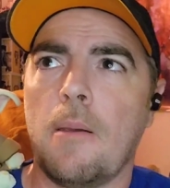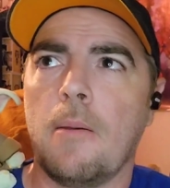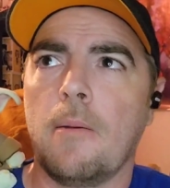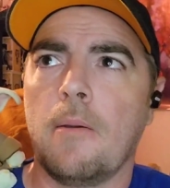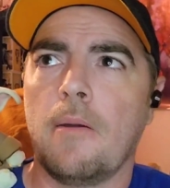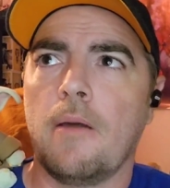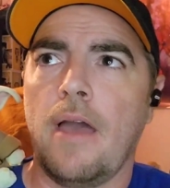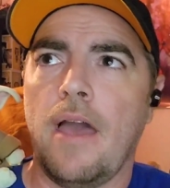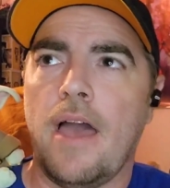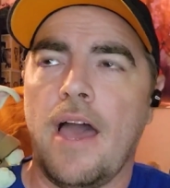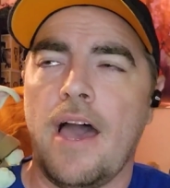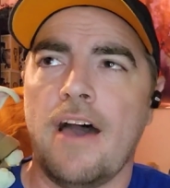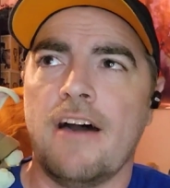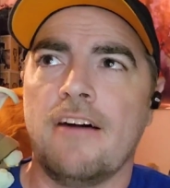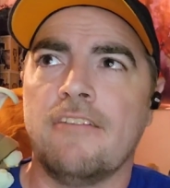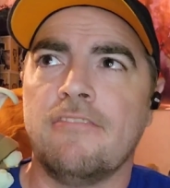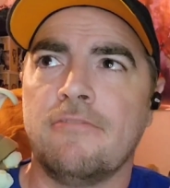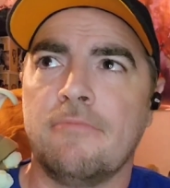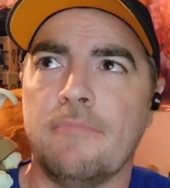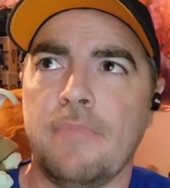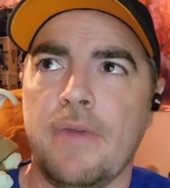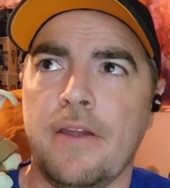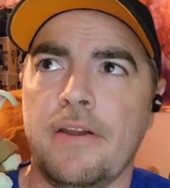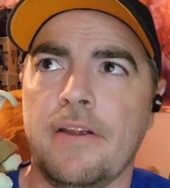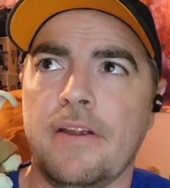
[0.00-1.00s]
have
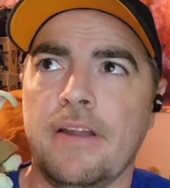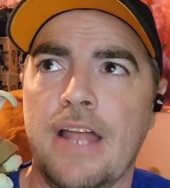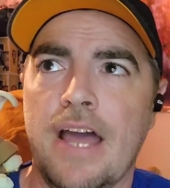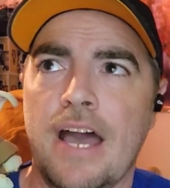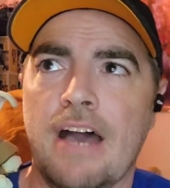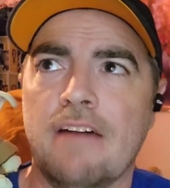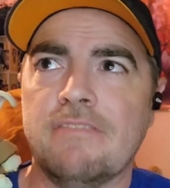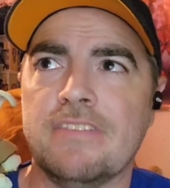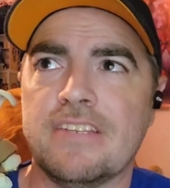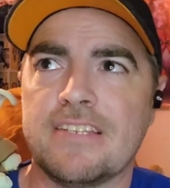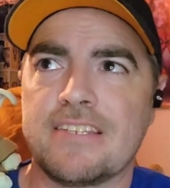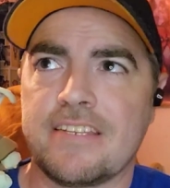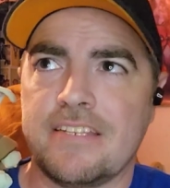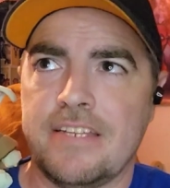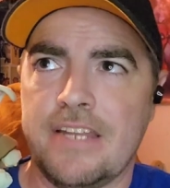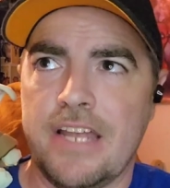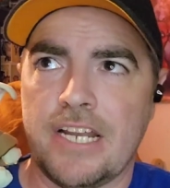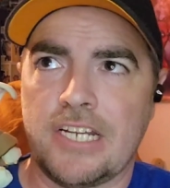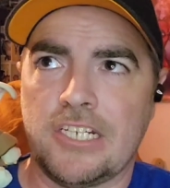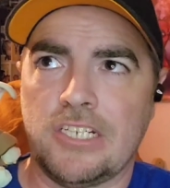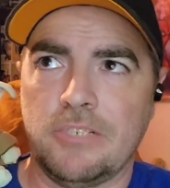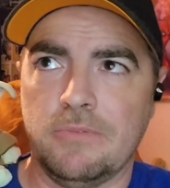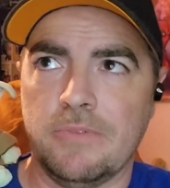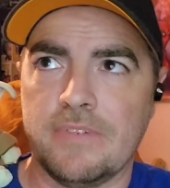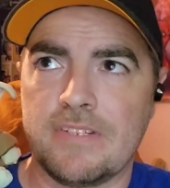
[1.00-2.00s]
Marin have this
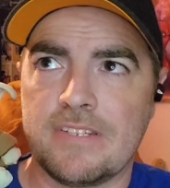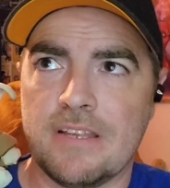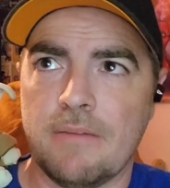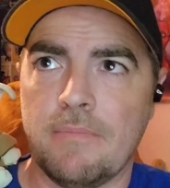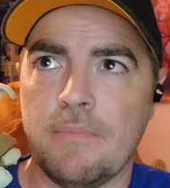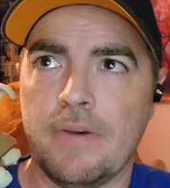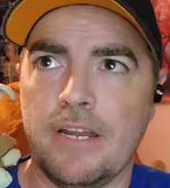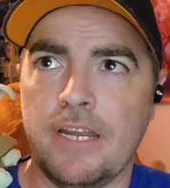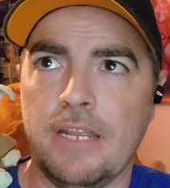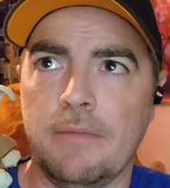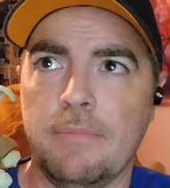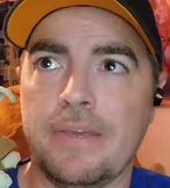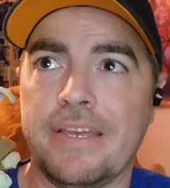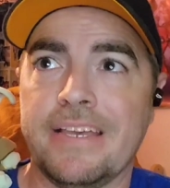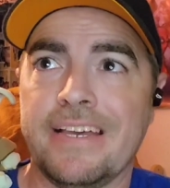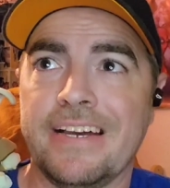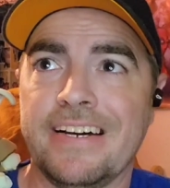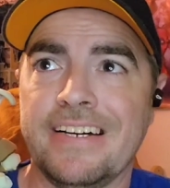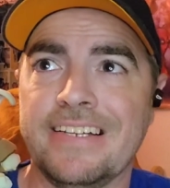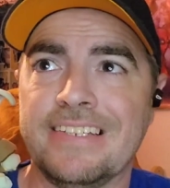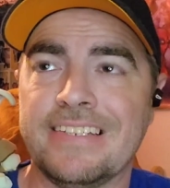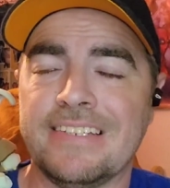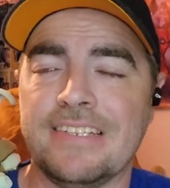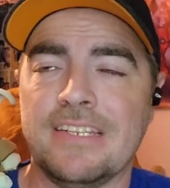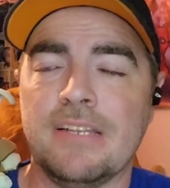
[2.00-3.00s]
connection with somebody,
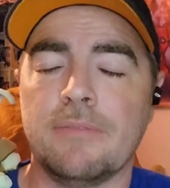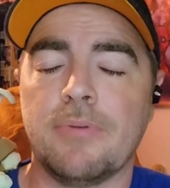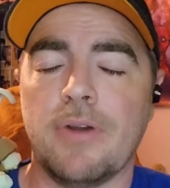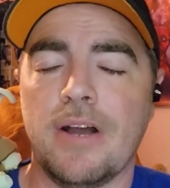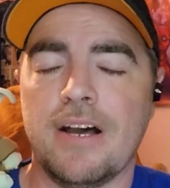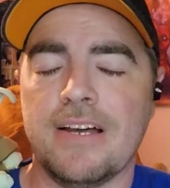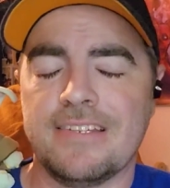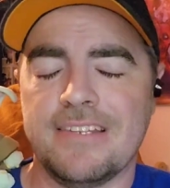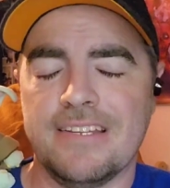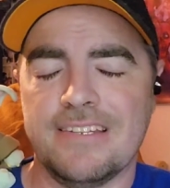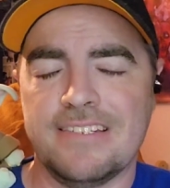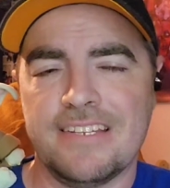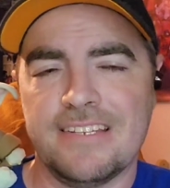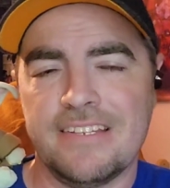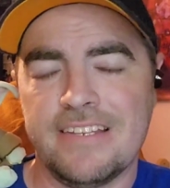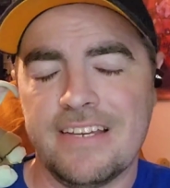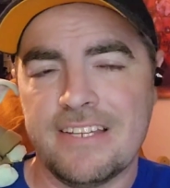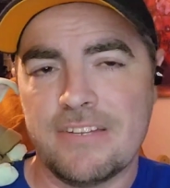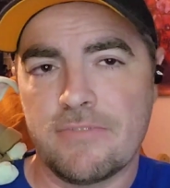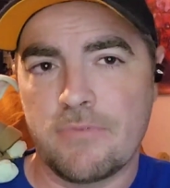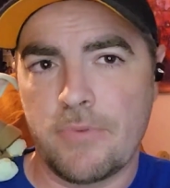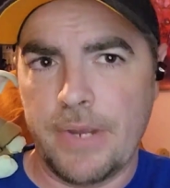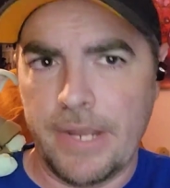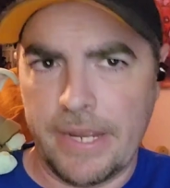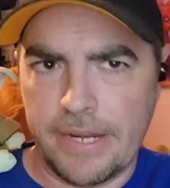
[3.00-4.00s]
because in the process it
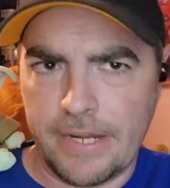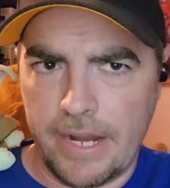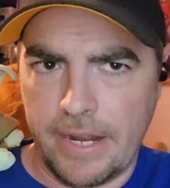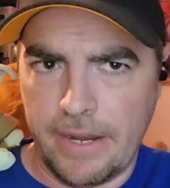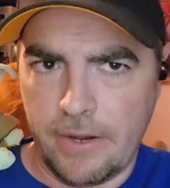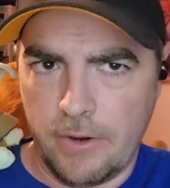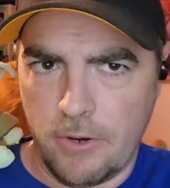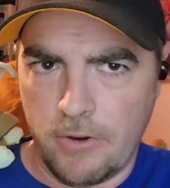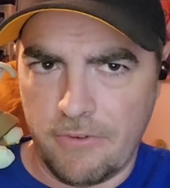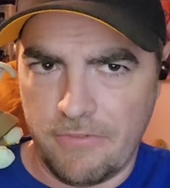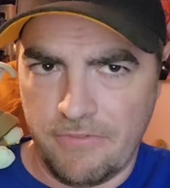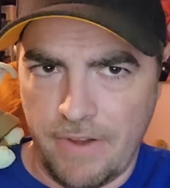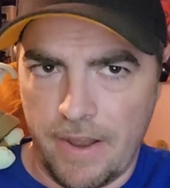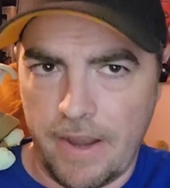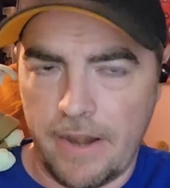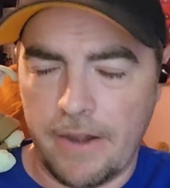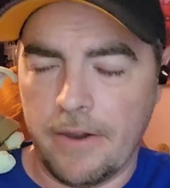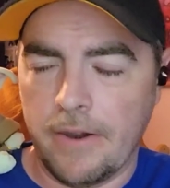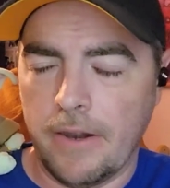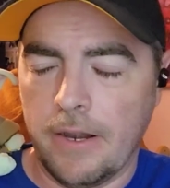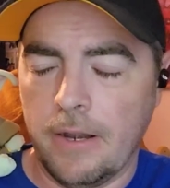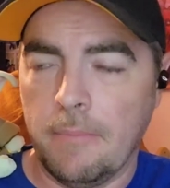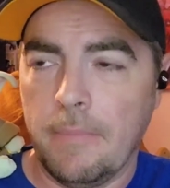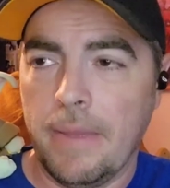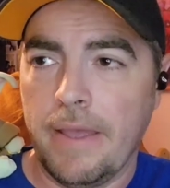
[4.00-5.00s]
does reignite her
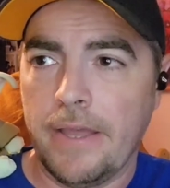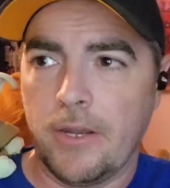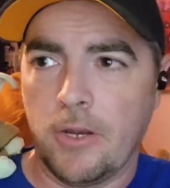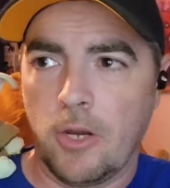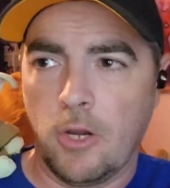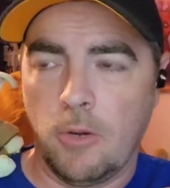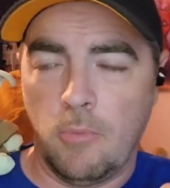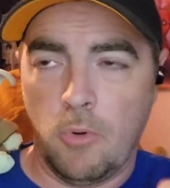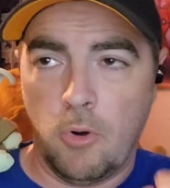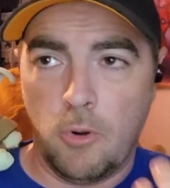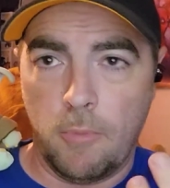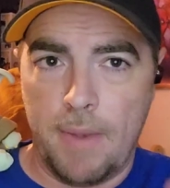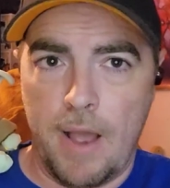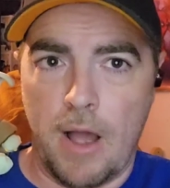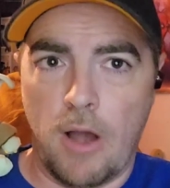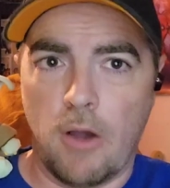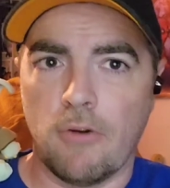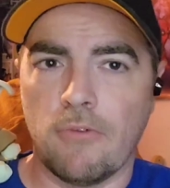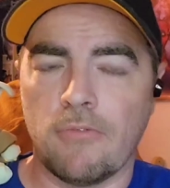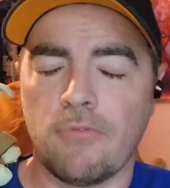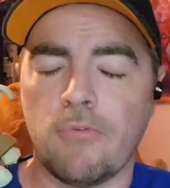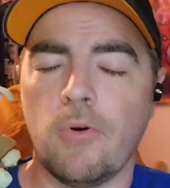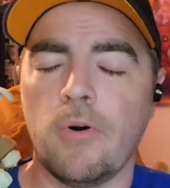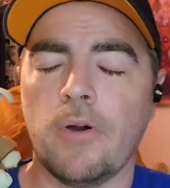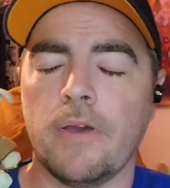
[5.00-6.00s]
fire and make her more
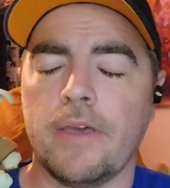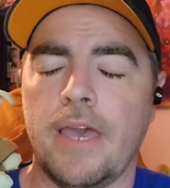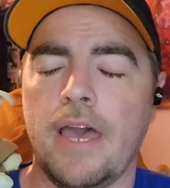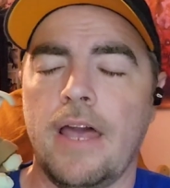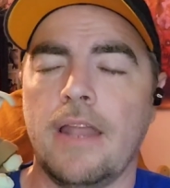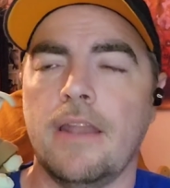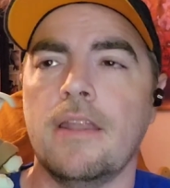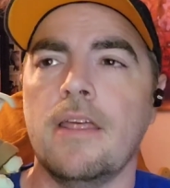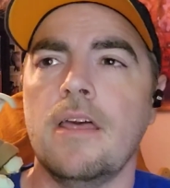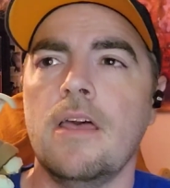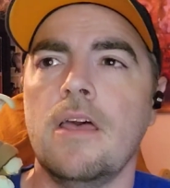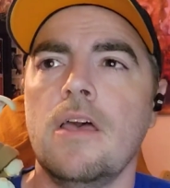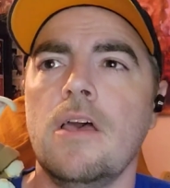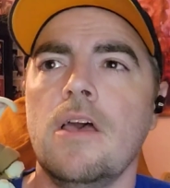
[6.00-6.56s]
powerful again.